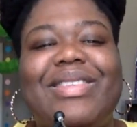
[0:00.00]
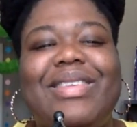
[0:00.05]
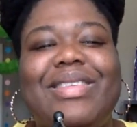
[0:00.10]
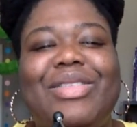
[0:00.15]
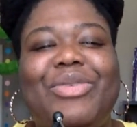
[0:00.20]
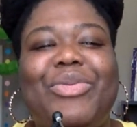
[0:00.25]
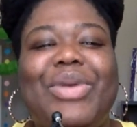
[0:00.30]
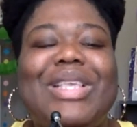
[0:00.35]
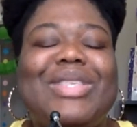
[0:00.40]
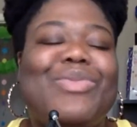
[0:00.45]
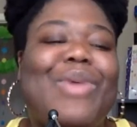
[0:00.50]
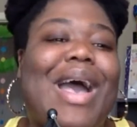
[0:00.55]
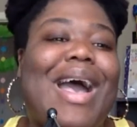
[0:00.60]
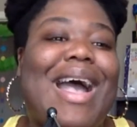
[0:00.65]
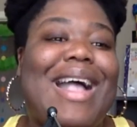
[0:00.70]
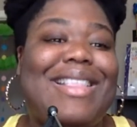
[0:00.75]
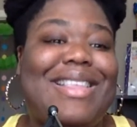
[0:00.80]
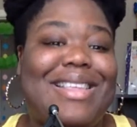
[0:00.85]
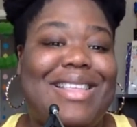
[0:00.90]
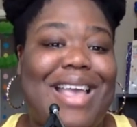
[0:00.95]
The reason why
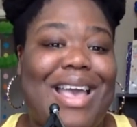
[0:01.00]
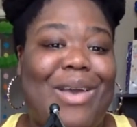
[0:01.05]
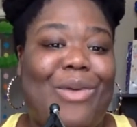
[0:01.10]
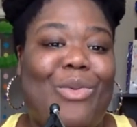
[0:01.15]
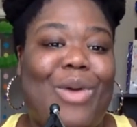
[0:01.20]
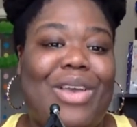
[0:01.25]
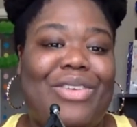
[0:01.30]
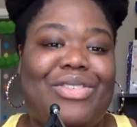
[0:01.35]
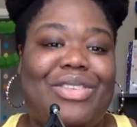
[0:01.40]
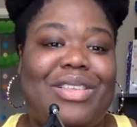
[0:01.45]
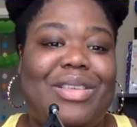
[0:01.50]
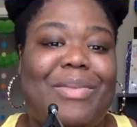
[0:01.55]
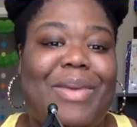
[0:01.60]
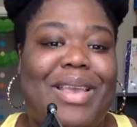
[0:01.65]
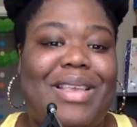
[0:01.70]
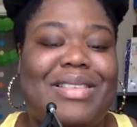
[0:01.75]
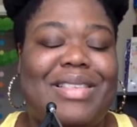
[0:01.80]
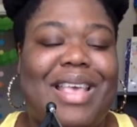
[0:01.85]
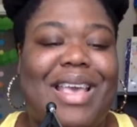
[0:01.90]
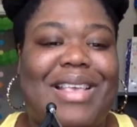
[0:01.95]
I did not watch the
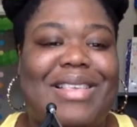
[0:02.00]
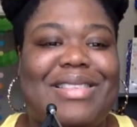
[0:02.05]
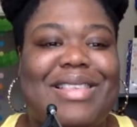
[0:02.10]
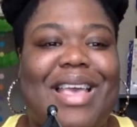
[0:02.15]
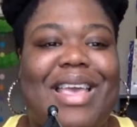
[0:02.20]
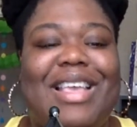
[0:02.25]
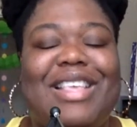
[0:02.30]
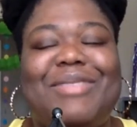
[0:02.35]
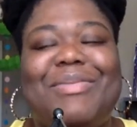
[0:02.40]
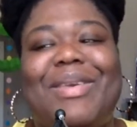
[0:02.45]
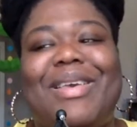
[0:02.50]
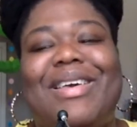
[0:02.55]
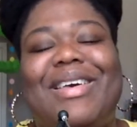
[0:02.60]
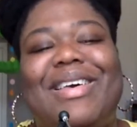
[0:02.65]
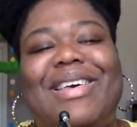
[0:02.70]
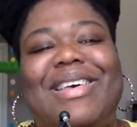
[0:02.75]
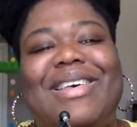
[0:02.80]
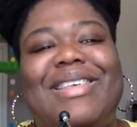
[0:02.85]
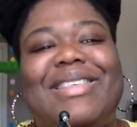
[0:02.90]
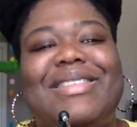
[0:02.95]
debates last night is
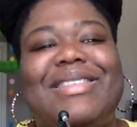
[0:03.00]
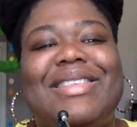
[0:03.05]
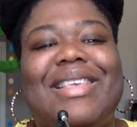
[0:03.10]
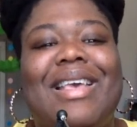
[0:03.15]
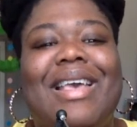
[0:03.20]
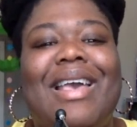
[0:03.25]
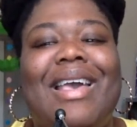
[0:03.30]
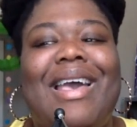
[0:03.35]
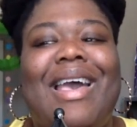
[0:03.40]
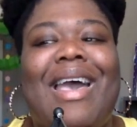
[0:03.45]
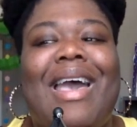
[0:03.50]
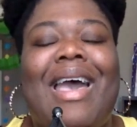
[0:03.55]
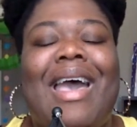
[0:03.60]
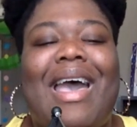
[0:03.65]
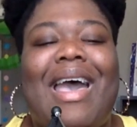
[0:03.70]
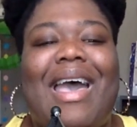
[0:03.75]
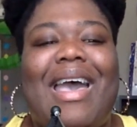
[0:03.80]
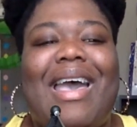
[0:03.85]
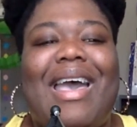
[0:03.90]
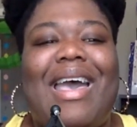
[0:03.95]
because
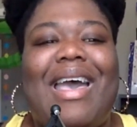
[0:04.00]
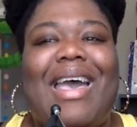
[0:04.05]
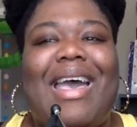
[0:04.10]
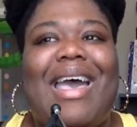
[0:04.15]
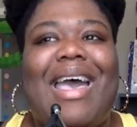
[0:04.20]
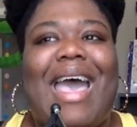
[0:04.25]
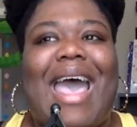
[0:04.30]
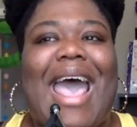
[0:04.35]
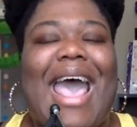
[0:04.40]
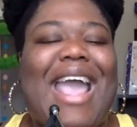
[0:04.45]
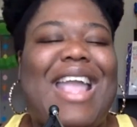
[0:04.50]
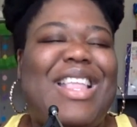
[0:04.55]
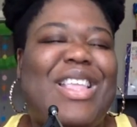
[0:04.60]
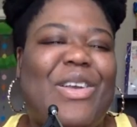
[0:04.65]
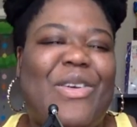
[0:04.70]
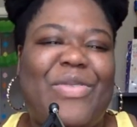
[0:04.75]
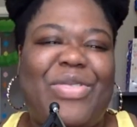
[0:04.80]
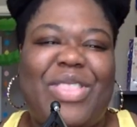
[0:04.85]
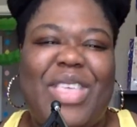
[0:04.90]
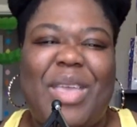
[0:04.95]
I
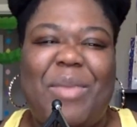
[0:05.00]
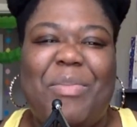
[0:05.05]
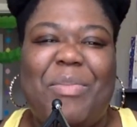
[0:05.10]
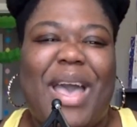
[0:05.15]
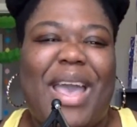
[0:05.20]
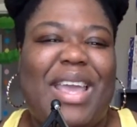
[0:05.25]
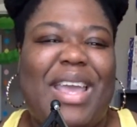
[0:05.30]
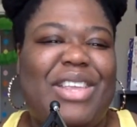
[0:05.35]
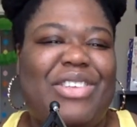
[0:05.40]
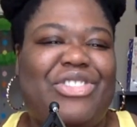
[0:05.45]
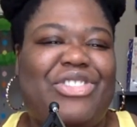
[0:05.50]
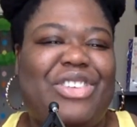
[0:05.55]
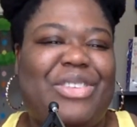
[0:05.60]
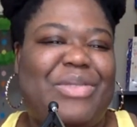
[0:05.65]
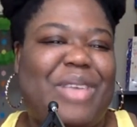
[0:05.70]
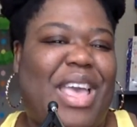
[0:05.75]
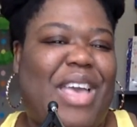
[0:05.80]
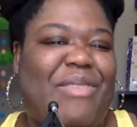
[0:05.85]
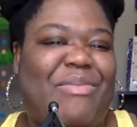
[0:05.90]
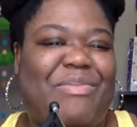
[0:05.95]
don't think Biden
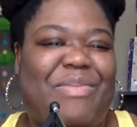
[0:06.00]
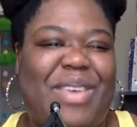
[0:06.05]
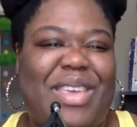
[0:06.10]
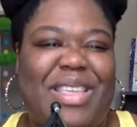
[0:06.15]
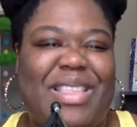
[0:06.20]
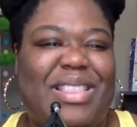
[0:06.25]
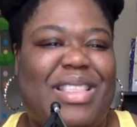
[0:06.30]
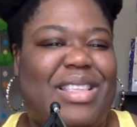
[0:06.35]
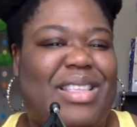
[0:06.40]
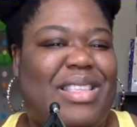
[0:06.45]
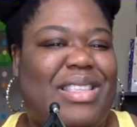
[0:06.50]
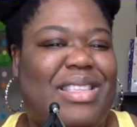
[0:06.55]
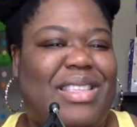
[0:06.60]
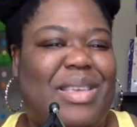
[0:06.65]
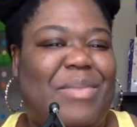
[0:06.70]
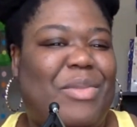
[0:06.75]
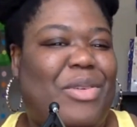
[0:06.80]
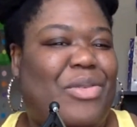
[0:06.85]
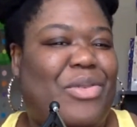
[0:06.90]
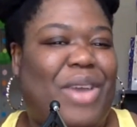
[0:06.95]
should have been the
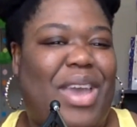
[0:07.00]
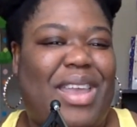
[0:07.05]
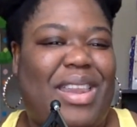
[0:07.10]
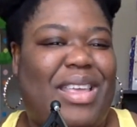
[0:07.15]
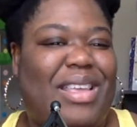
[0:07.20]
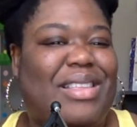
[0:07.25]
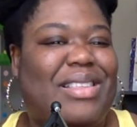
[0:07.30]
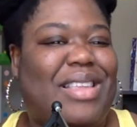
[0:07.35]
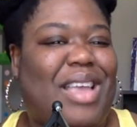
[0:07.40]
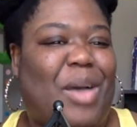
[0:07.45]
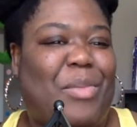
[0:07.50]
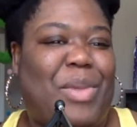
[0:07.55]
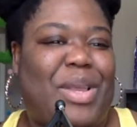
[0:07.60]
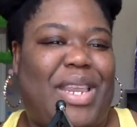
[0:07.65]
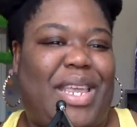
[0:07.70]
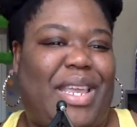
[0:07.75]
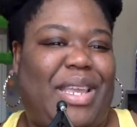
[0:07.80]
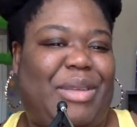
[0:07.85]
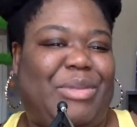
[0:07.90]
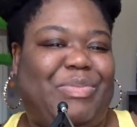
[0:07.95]
Democratic
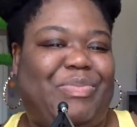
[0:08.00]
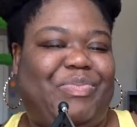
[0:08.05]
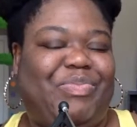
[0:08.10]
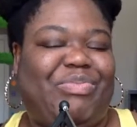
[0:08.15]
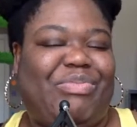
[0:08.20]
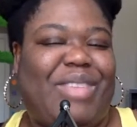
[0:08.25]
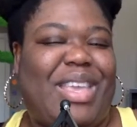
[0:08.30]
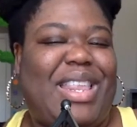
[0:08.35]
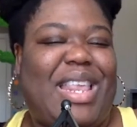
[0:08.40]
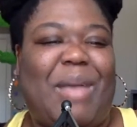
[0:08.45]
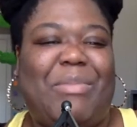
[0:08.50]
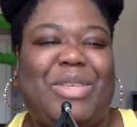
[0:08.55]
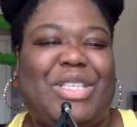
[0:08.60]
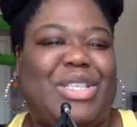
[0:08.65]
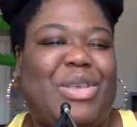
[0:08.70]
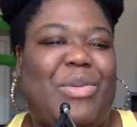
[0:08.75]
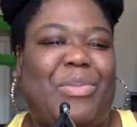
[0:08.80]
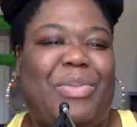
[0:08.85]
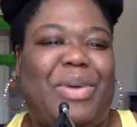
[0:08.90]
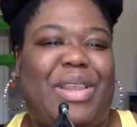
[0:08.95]
nominee. And I'm
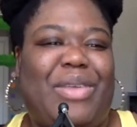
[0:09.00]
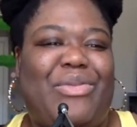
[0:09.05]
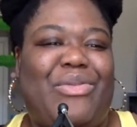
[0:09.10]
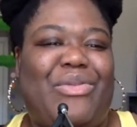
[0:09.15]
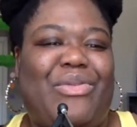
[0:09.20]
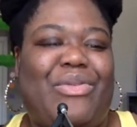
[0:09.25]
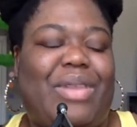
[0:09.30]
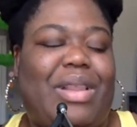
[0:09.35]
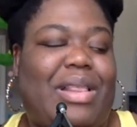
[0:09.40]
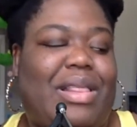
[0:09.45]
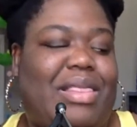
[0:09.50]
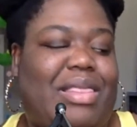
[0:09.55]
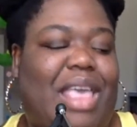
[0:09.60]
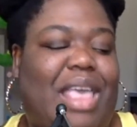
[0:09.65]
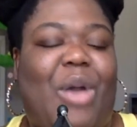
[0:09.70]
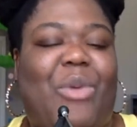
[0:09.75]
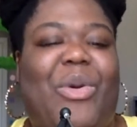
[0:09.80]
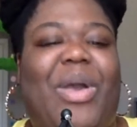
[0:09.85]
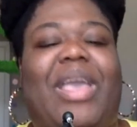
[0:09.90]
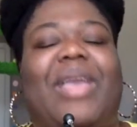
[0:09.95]
just gonna put it
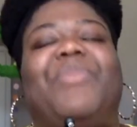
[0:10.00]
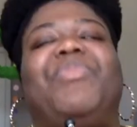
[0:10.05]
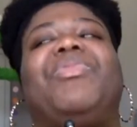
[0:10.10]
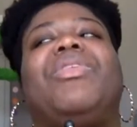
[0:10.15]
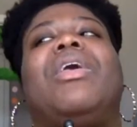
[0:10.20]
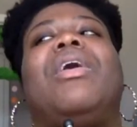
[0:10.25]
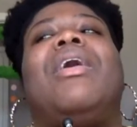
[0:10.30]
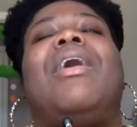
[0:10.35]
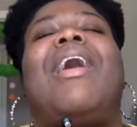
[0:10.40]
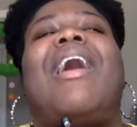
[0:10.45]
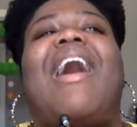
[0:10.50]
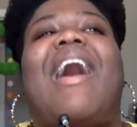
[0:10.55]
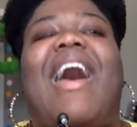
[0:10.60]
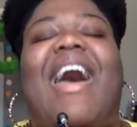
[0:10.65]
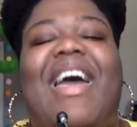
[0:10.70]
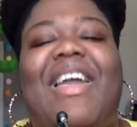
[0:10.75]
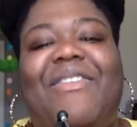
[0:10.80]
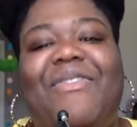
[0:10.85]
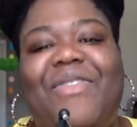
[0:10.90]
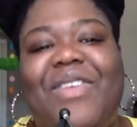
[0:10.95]
that way.
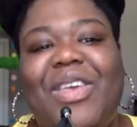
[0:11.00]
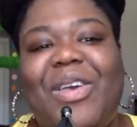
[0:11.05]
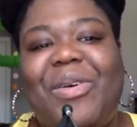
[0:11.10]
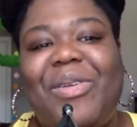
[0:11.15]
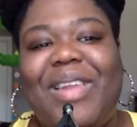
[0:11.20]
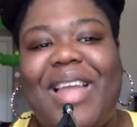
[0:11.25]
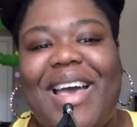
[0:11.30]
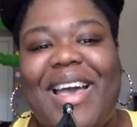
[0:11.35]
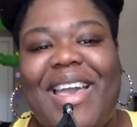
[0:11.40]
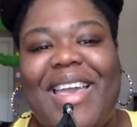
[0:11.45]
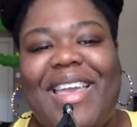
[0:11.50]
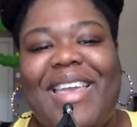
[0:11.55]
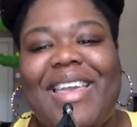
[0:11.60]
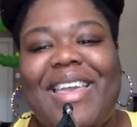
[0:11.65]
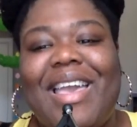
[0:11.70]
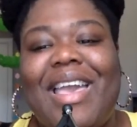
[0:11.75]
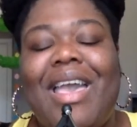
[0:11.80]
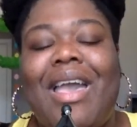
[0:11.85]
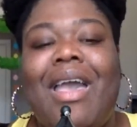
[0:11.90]
I feel like